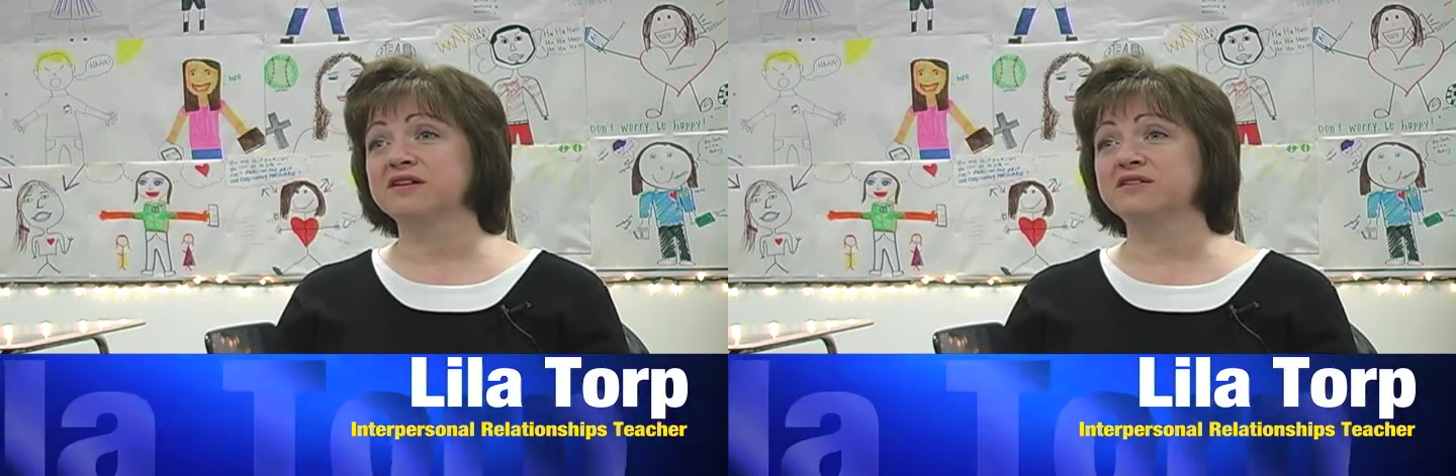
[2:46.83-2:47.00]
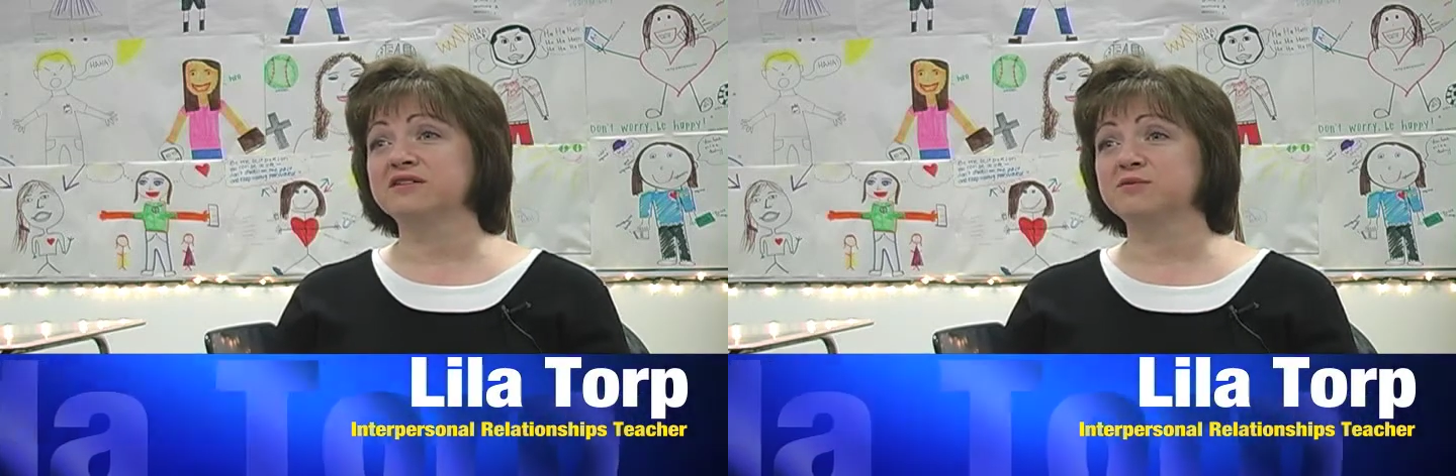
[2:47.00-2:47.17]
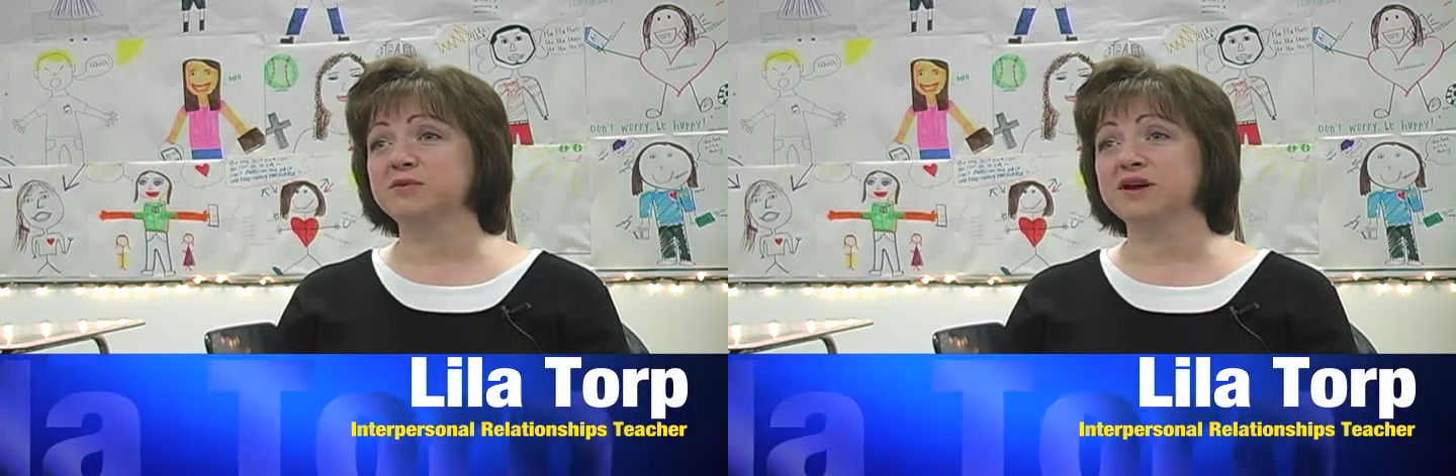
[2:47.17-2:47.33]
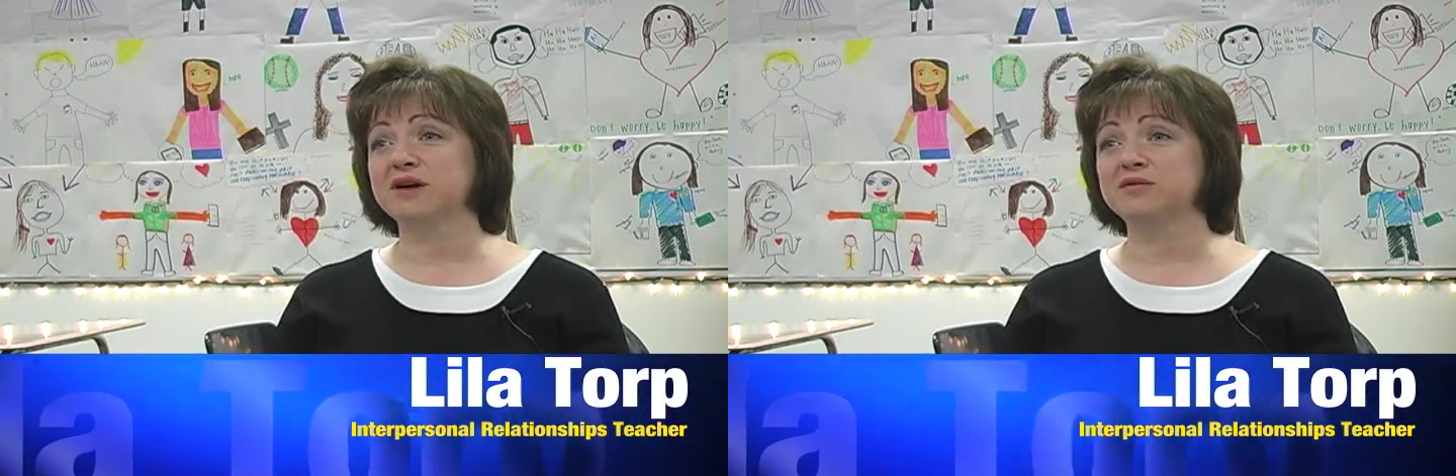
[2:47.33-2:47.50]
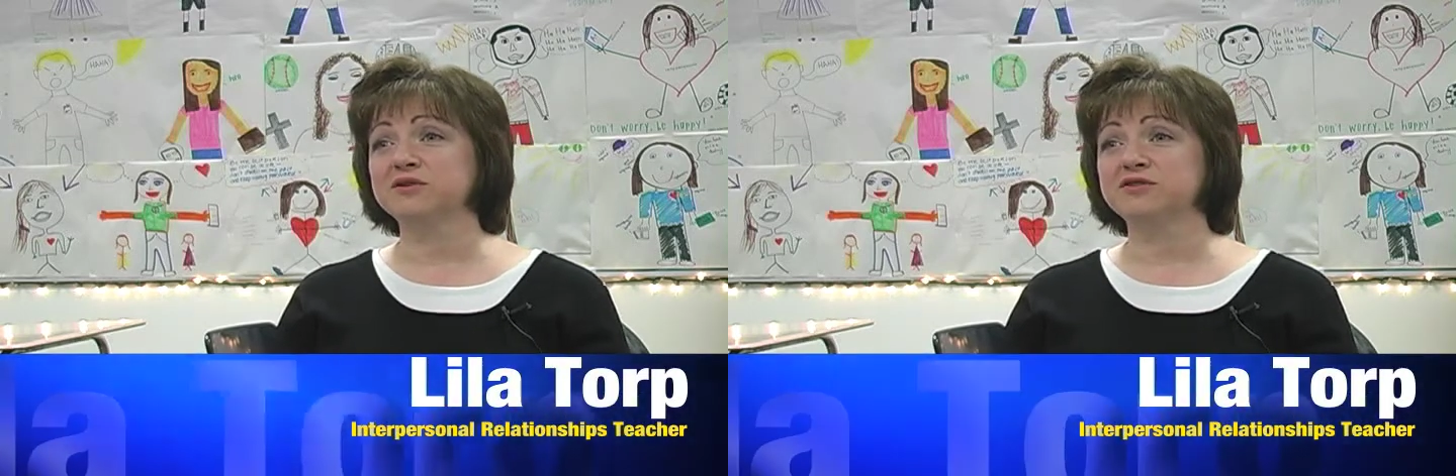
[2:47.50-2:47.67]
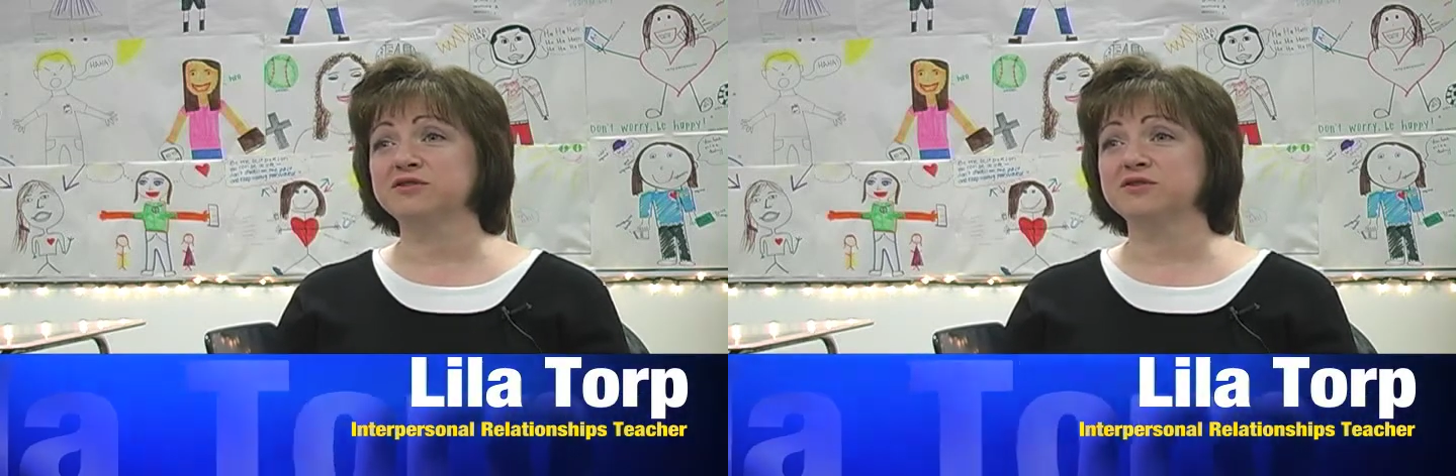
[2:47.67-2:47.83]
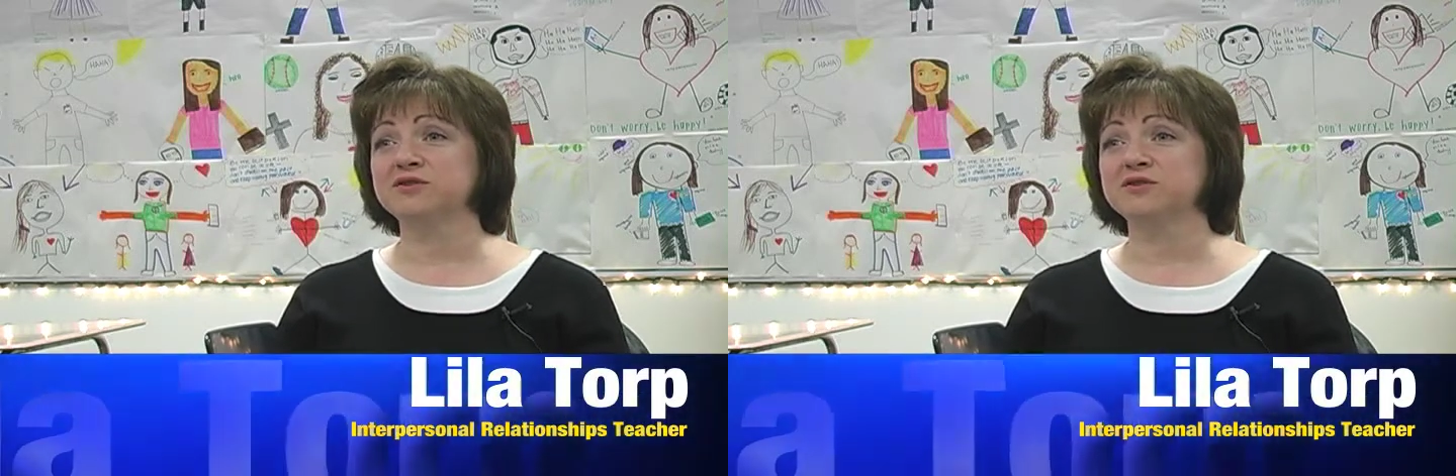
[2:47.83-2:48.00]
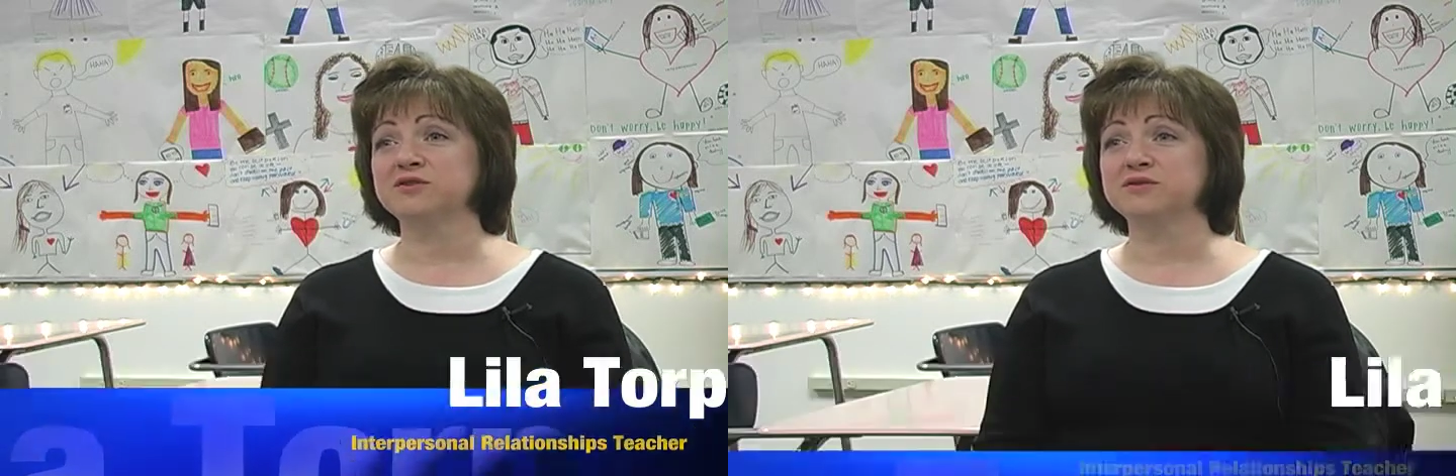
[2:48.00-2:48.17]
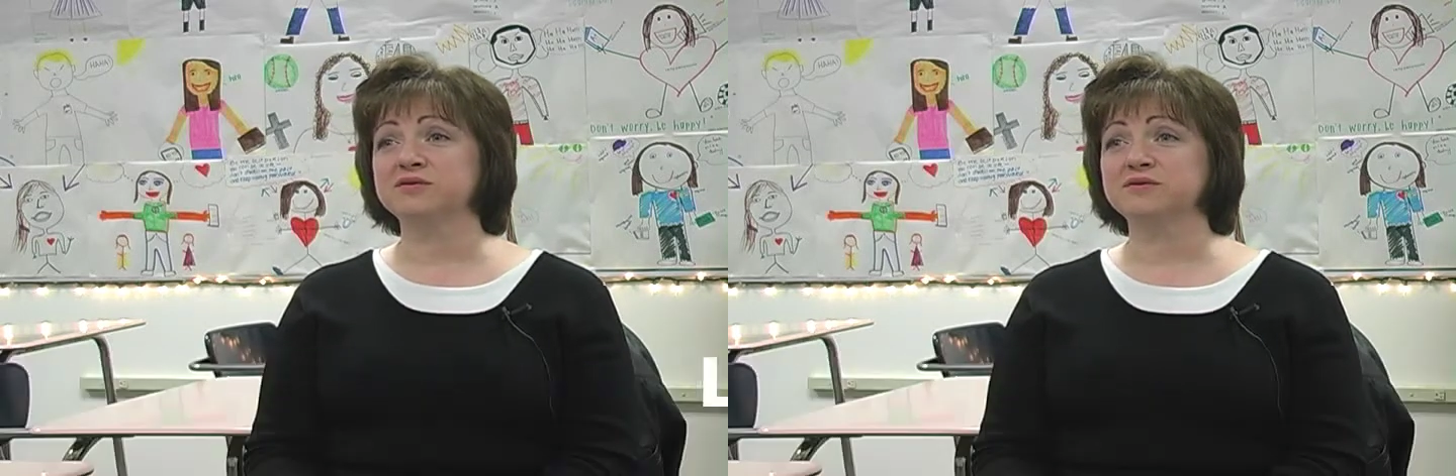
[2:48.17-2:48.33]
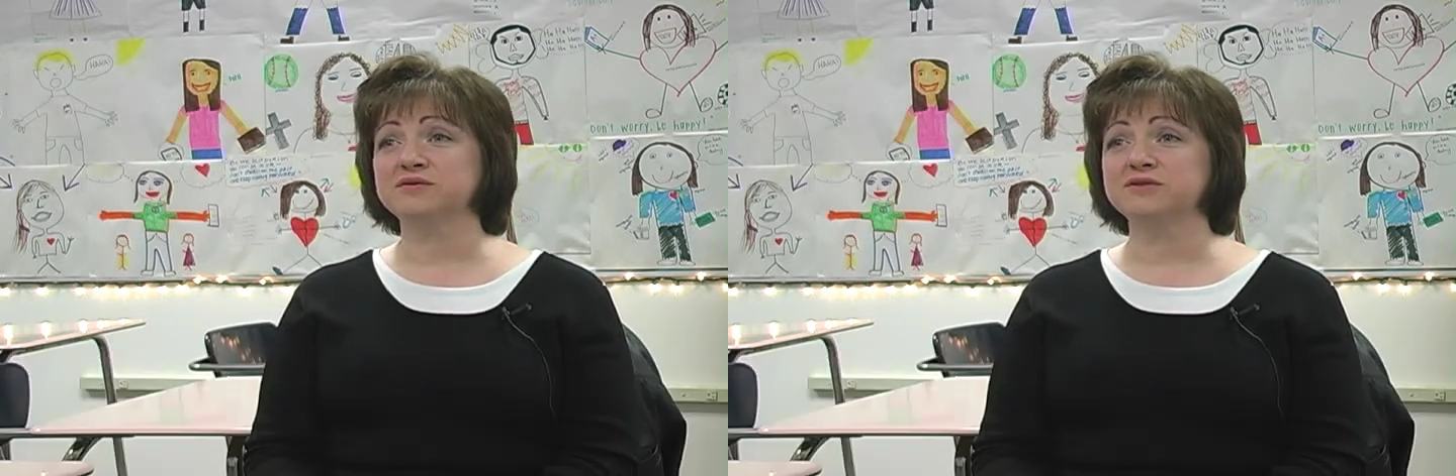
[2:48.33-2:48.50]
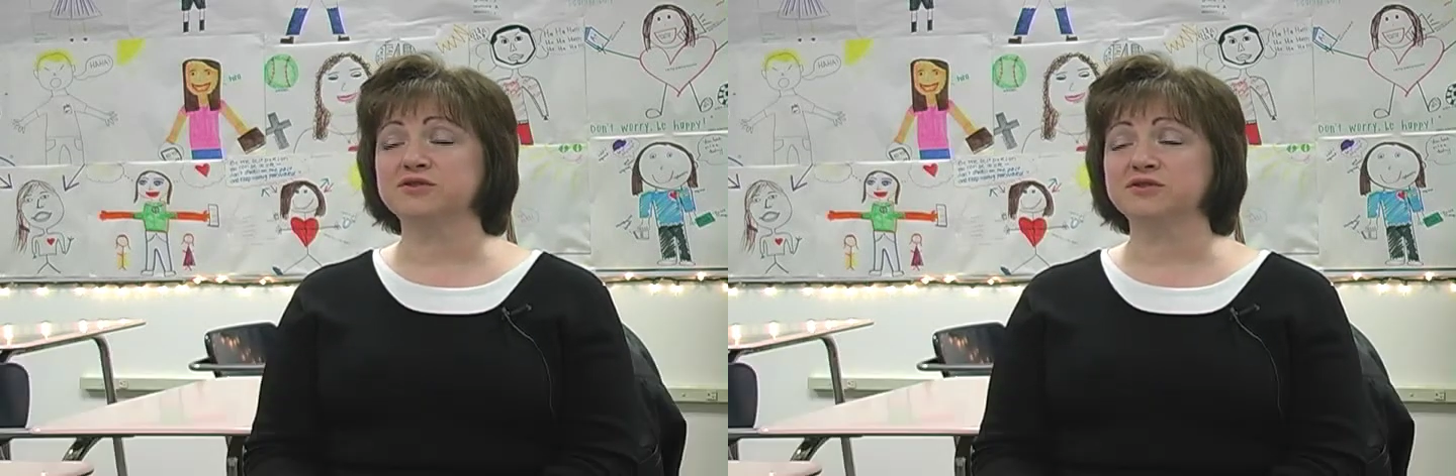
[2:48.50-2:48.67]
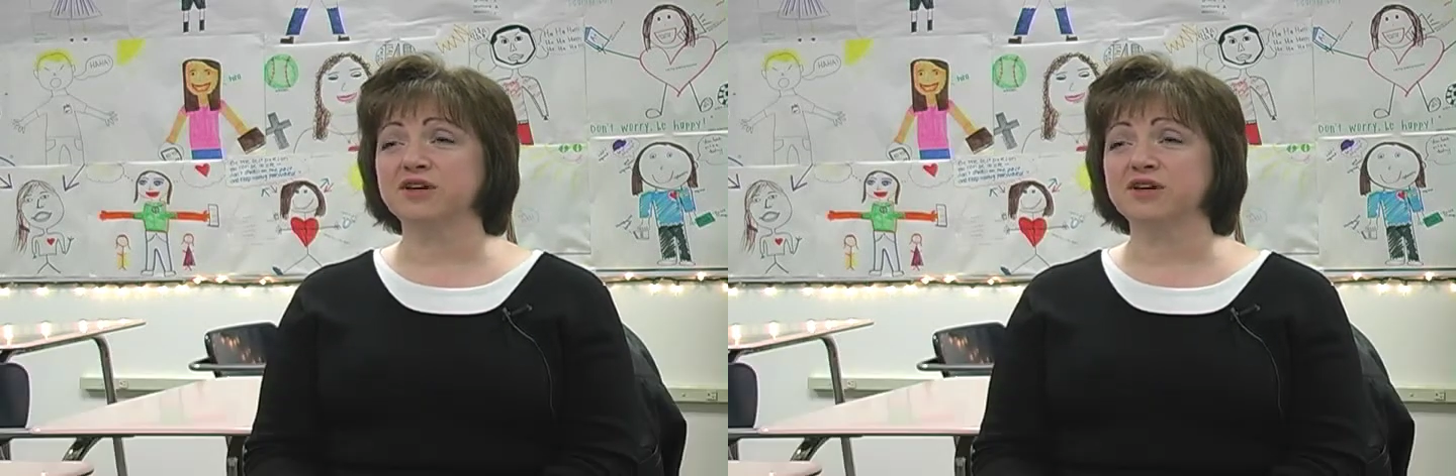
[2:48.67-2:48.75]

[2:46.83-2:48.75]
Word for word: to be able to do